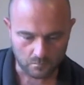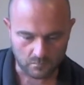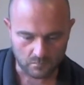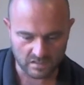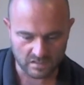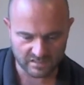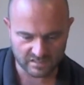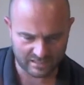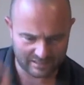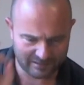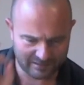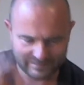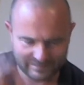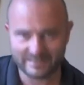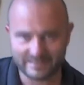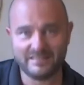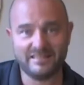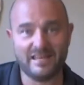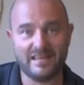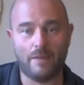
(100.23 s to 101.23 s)
It's got a little
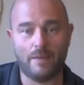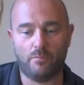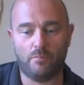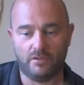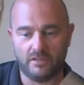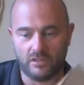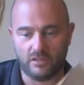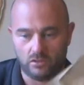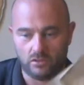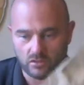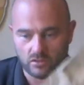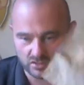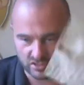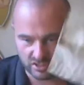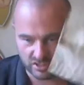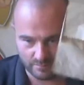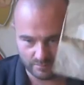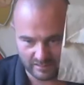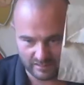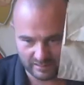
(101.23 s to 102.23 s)
stamp on the logo. It's
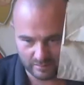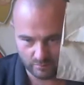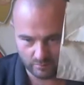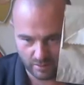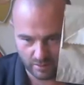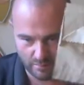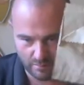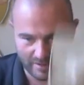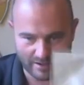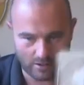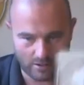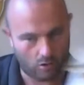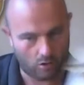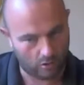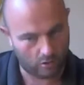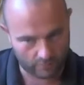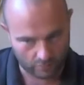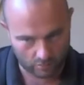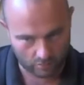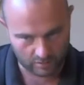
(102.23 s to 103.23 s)
going to be a little brown bag.
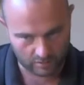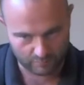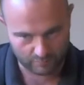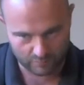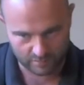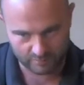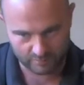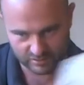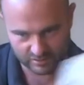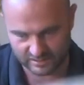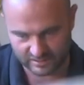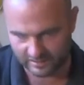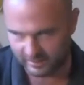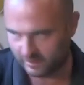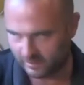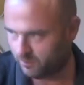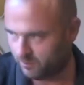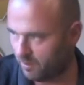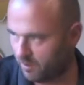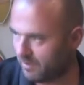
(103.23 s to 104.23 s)
They're all pretty much in little
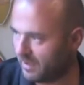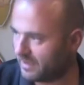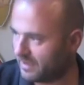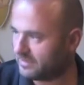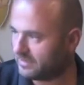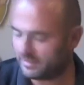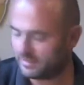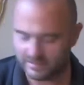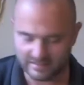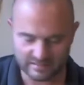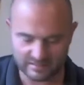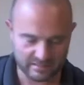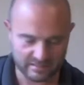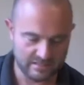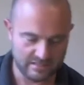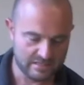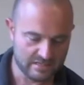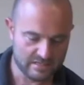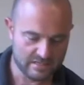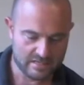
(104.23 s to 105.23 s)
brown bags like this.
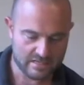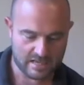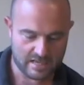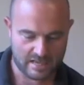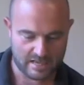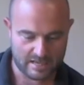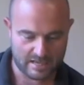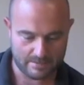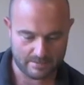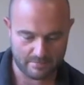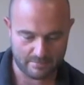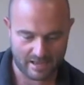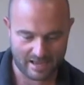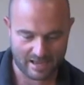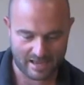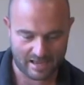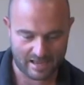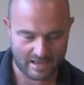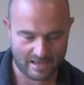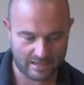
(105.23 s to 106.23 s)

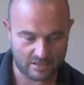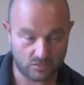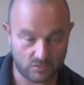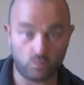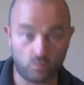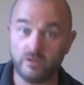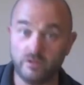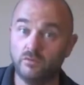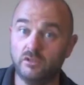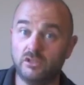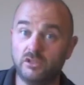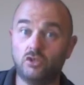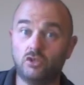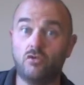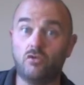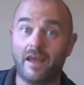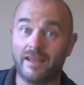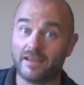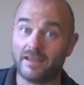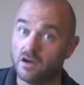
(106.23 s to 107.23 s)
And we will
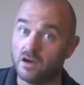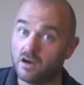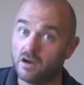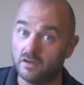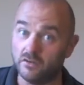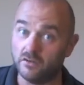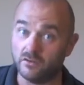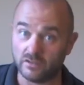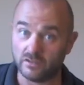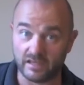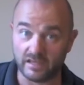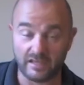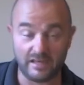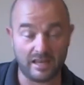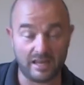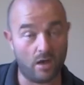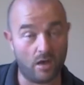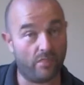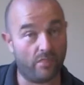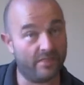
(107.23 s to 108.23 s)
crack on. Okay,
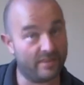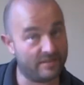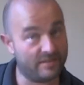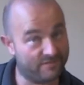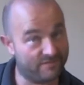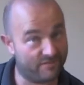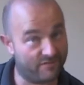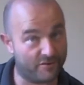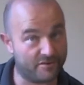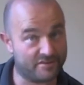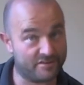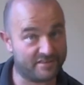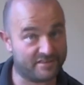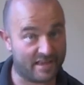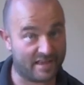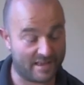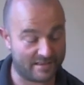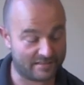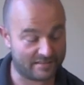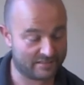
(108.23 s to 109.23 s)
now this first
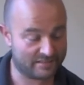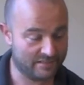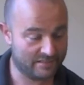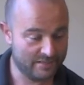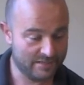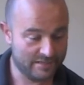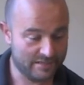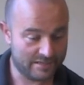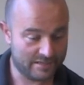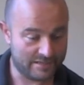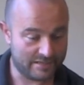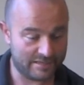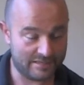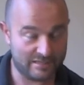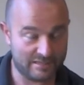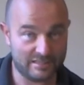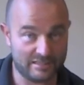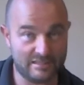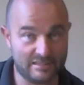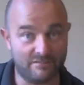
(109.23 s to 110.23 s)
task
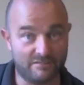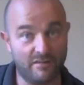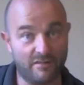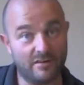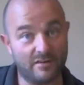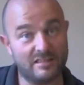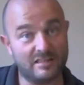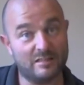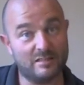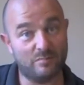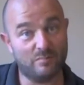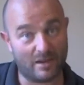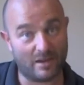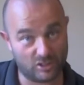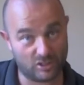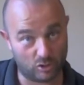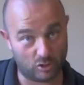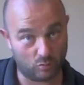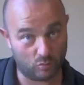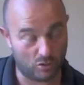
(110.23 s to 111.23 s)
is a very
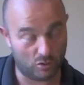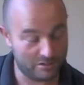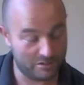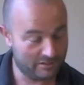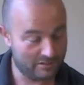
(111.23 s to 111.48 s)
special one